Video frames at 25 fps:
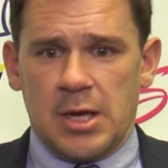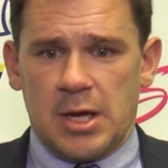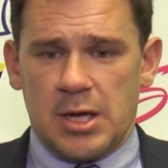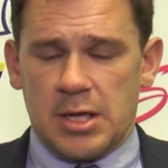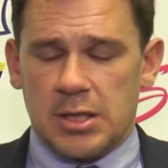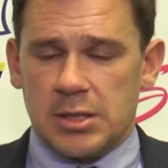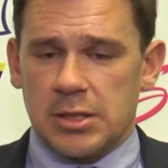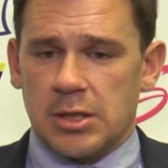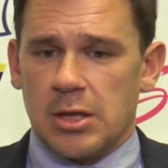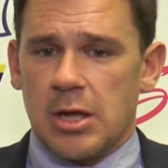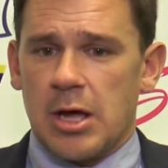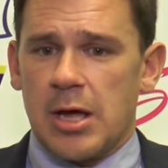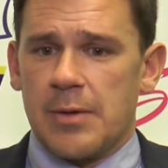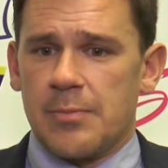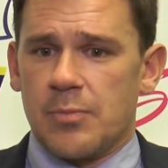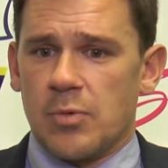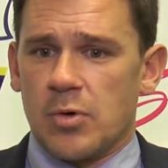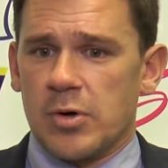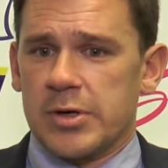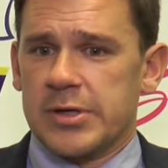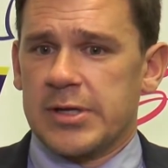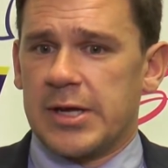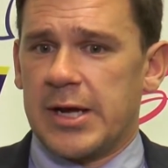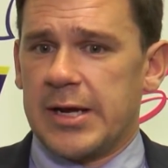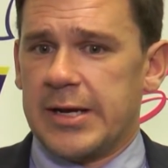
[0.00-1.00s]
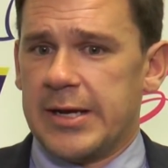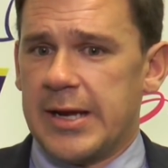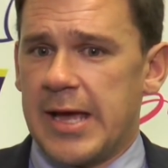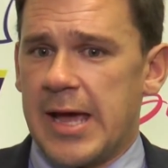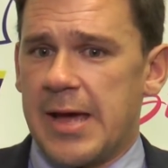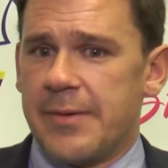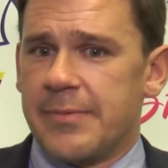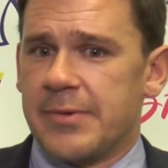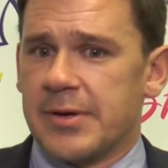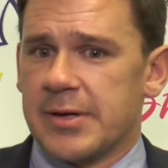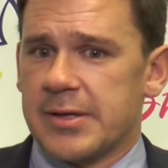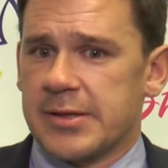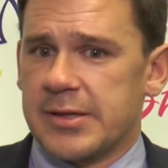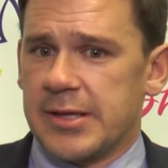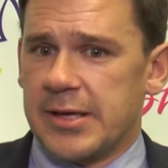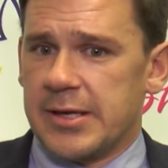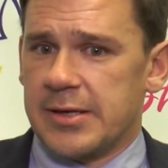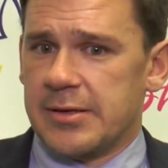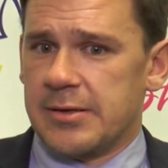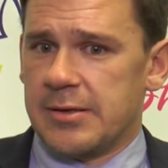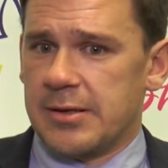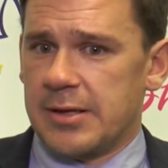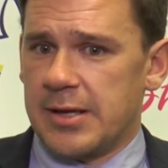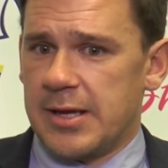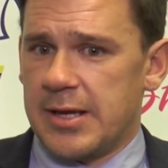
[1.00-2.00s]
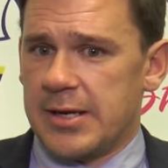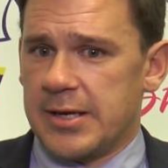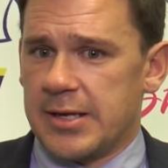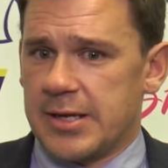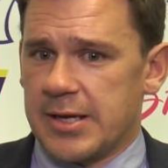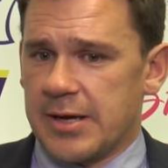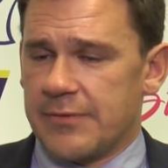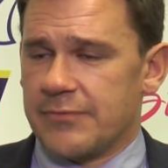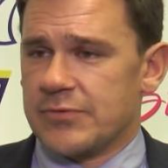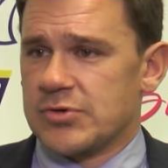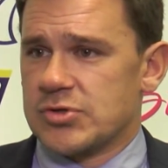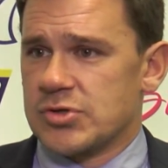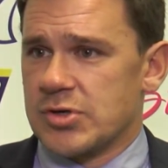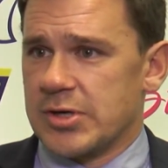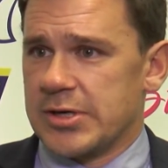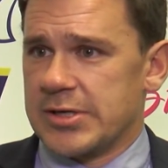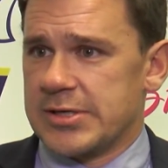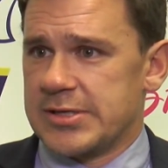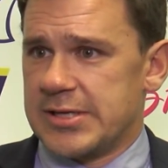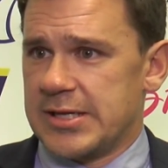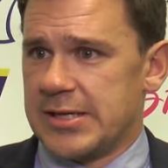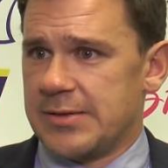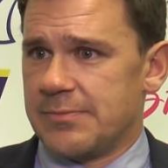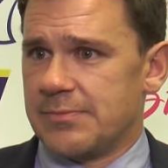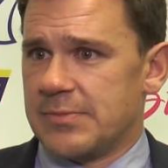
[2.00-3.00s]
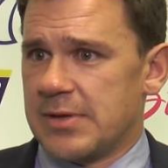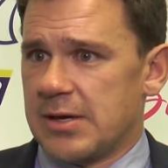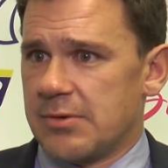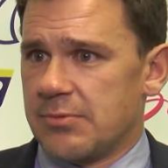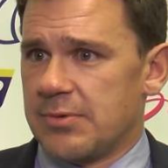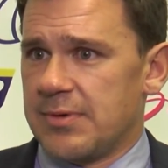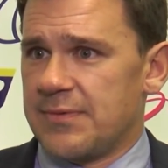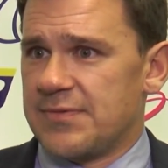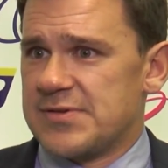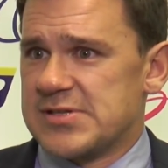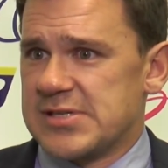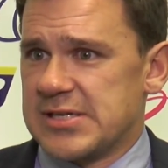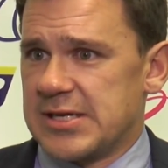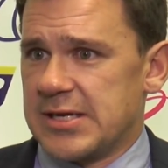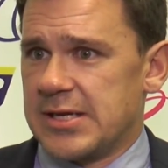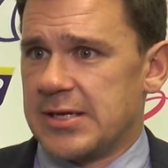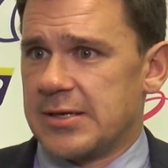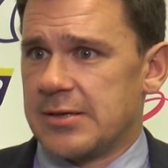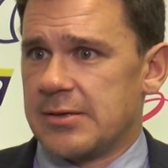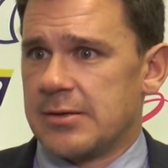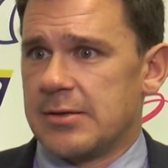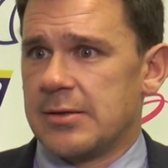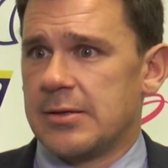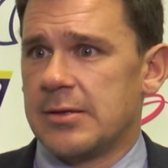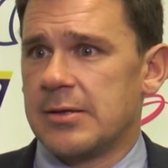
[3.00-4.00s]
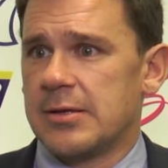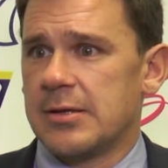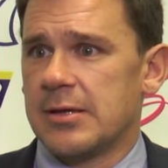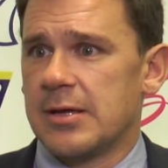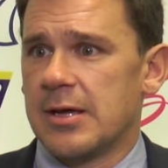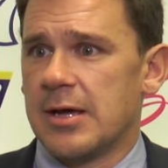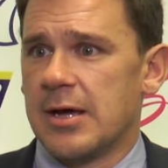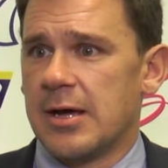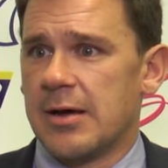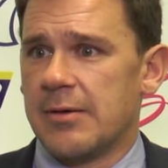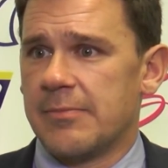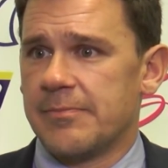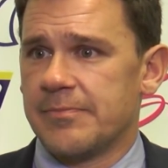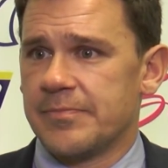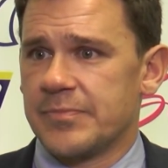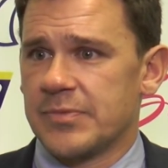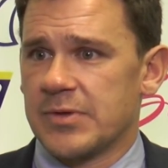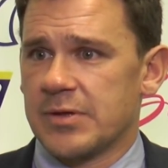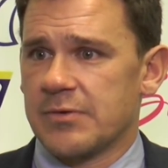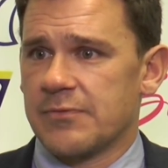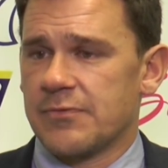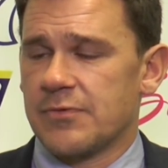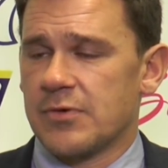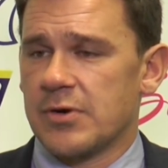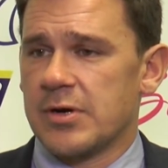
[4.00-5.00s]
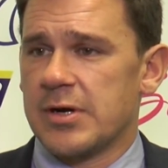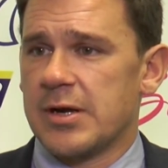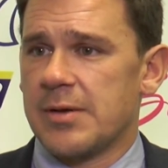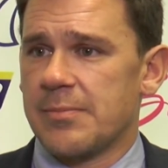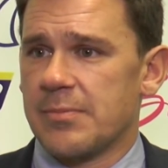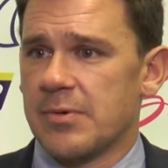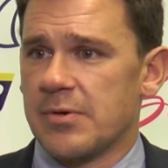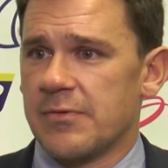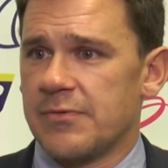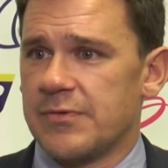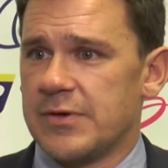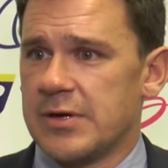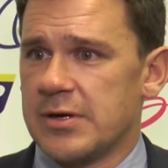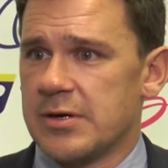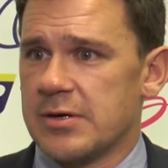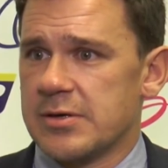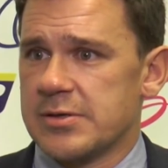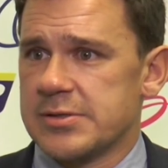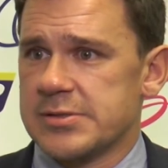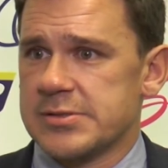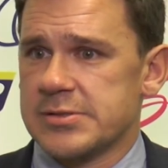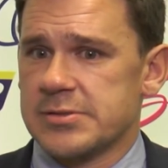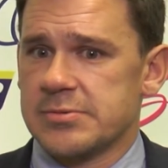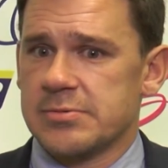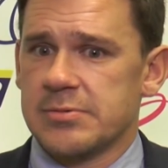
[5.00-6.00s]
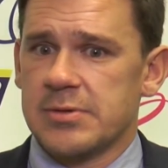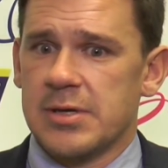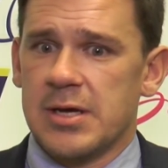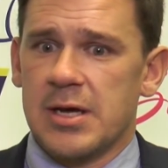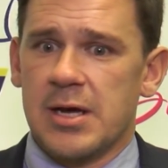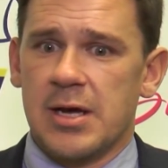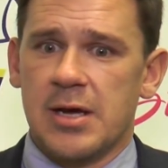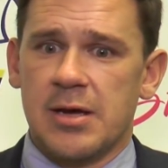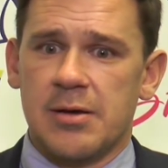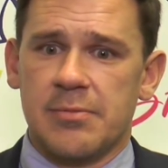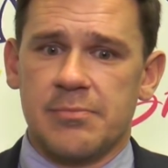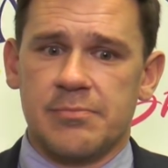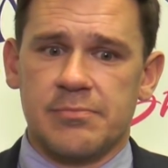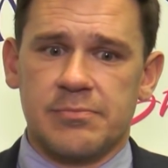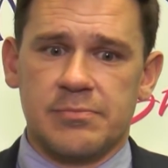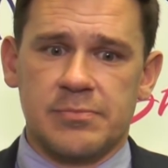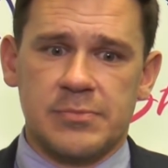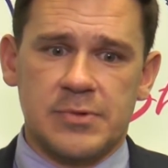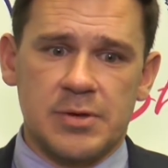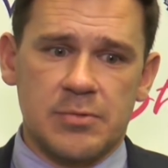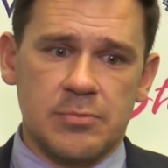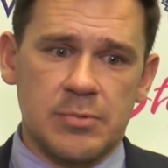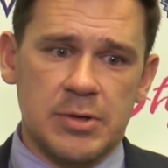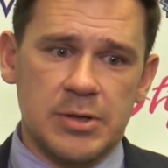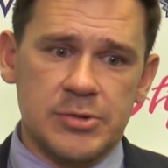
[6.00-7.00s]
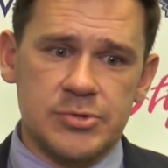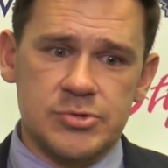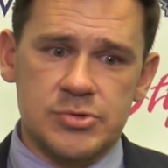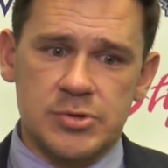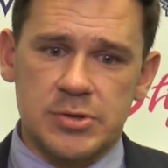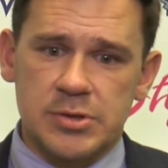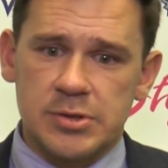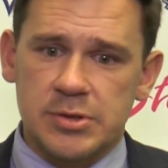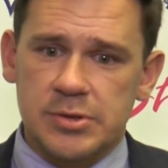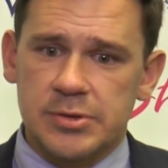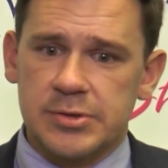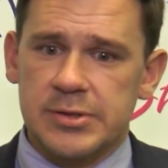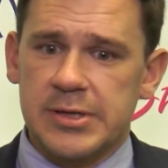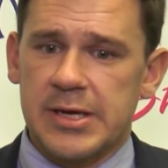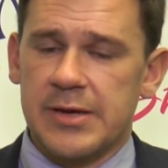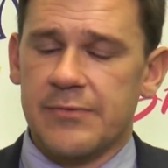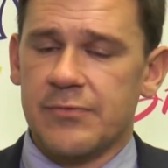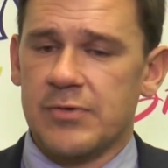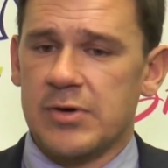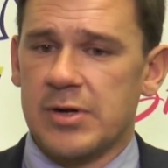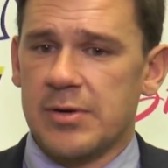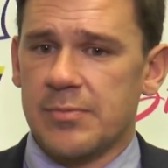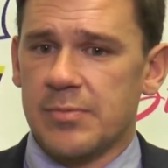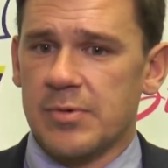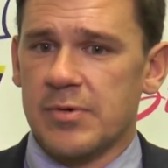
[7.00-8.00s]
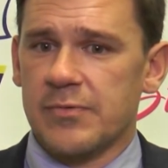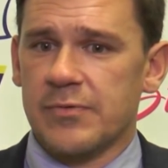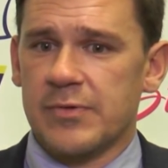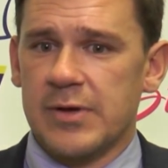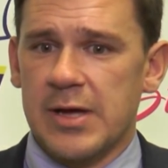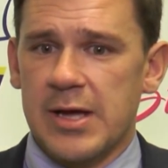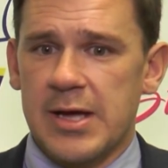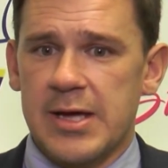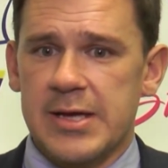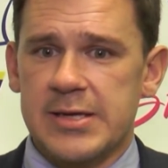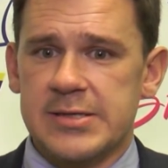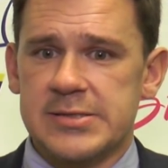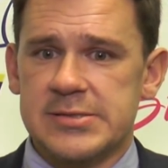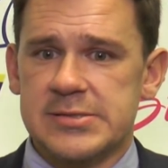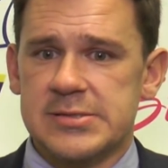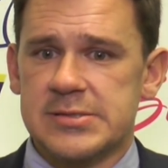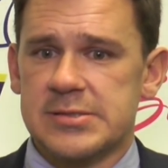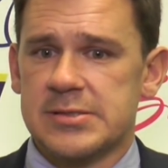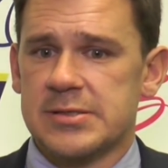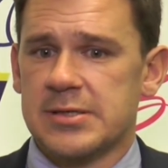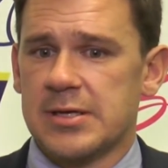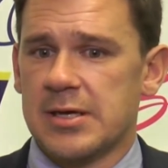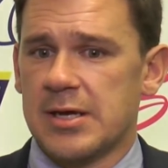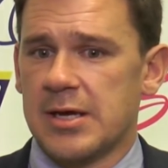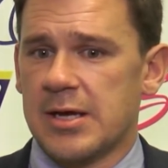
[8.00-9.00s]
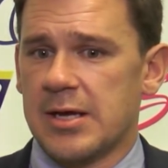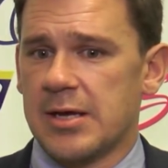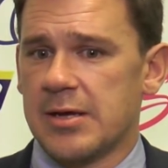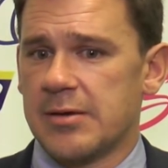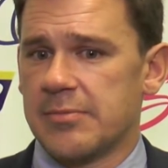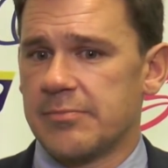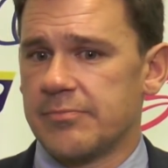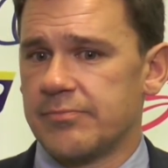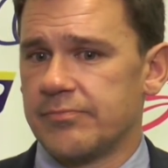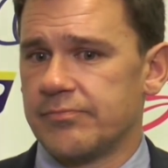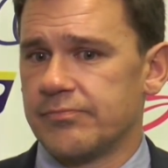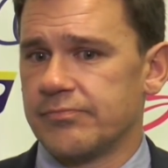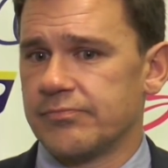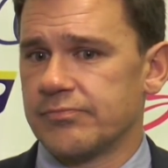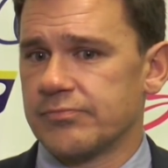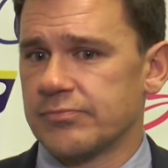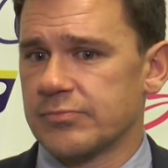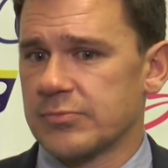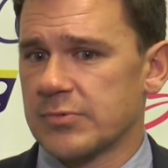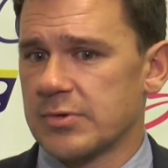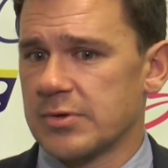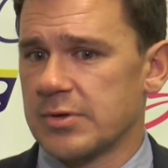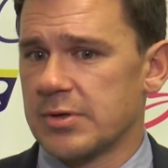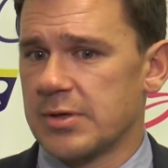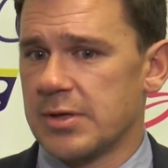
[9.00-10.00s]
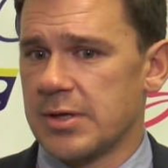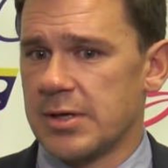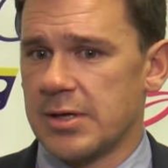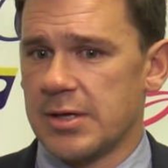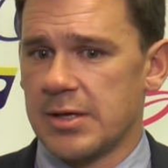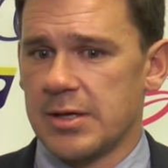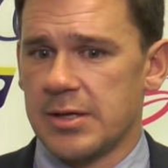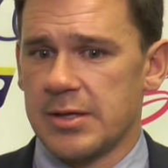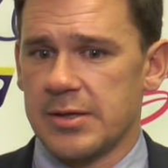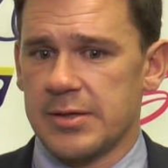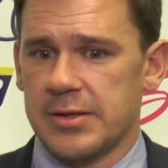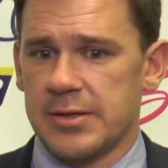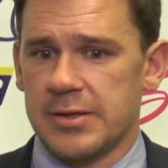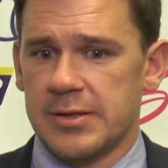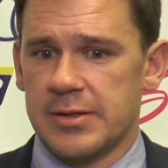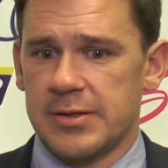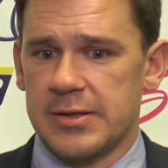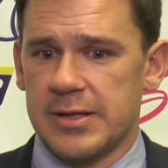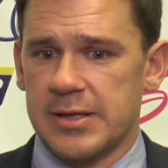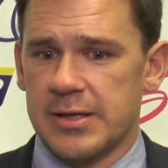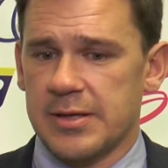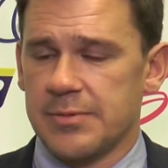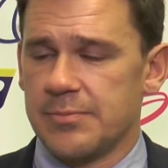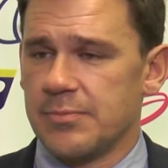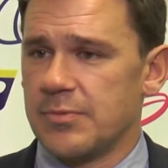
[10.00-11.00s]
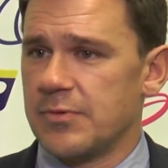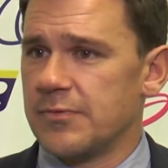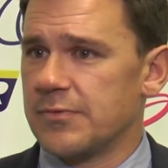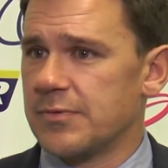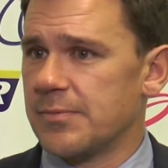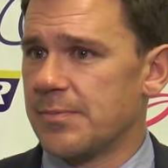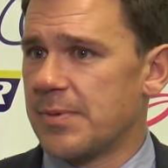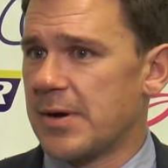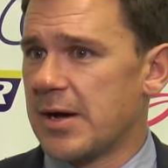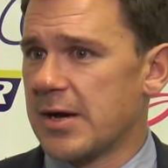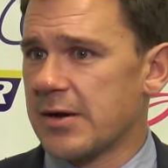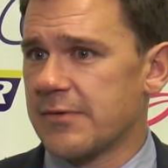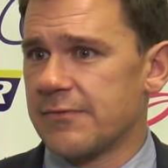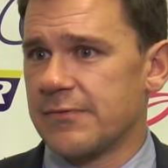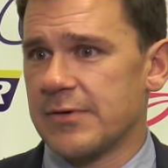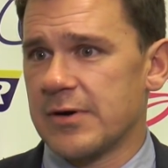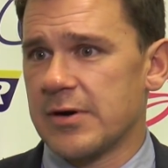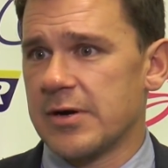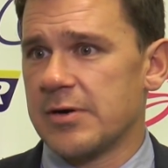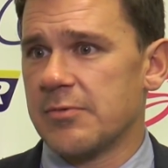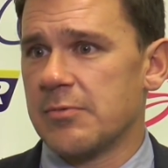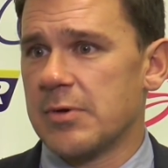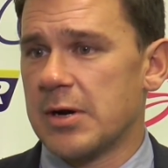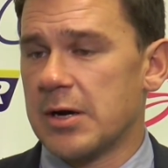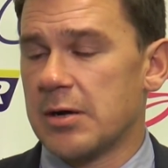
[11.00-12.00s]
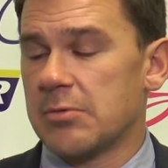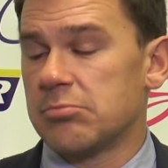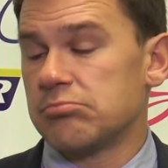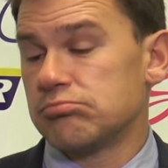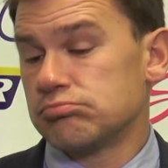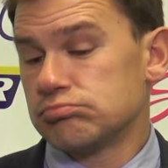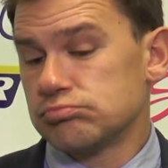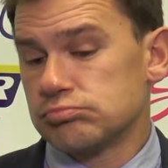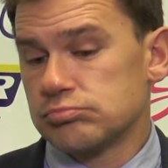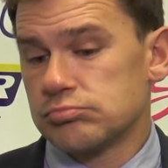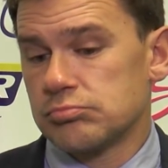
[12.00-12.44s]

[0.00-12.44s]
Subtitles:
a lot more dynamic than any Coventry team that we've seen for a number of years. They're well drilled. They have a number of guys that can move the puck very well.